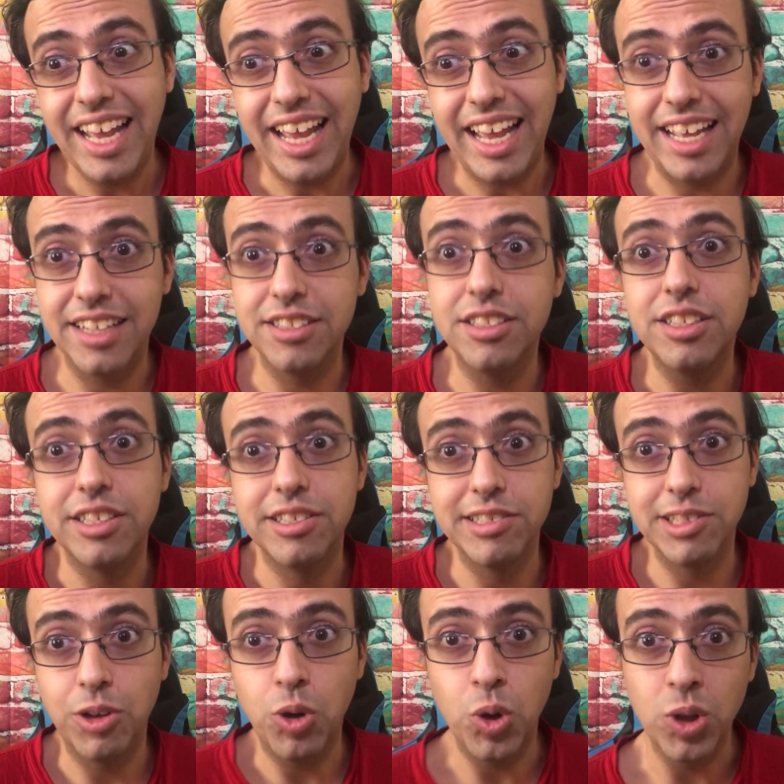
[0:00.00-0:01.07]
And there's
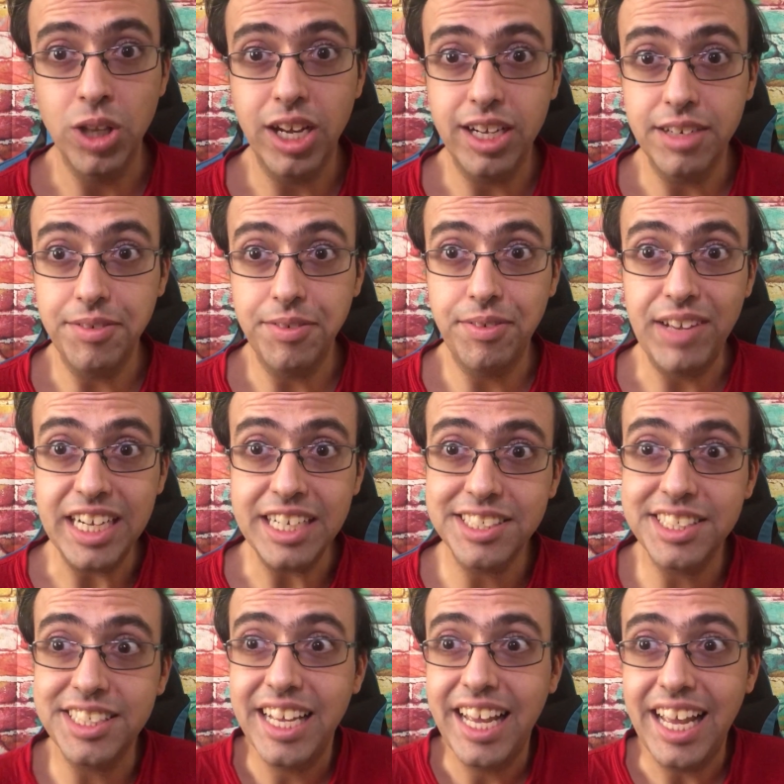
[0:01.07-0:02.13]
a whole lot of
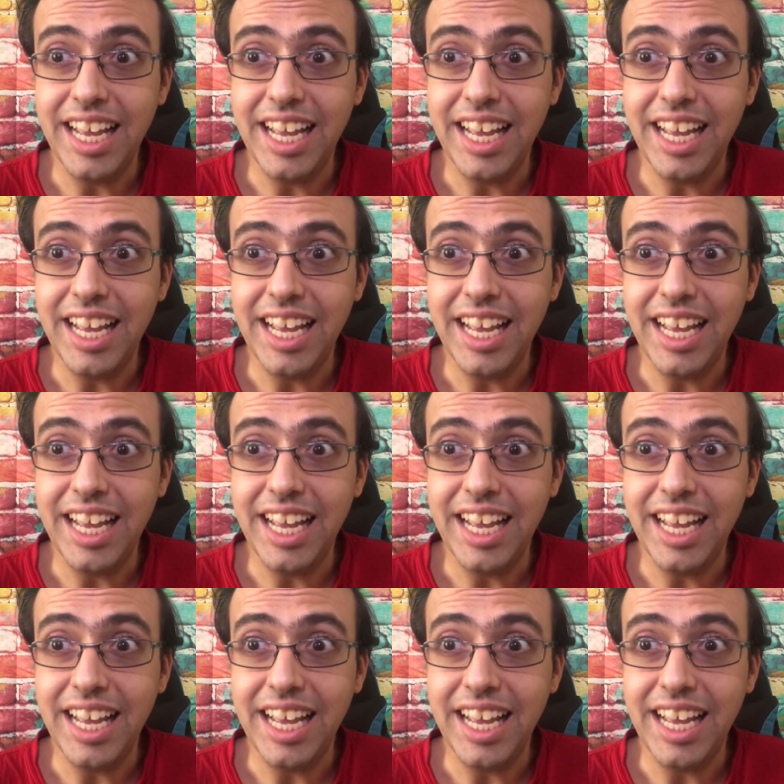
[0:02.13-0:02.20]
effects,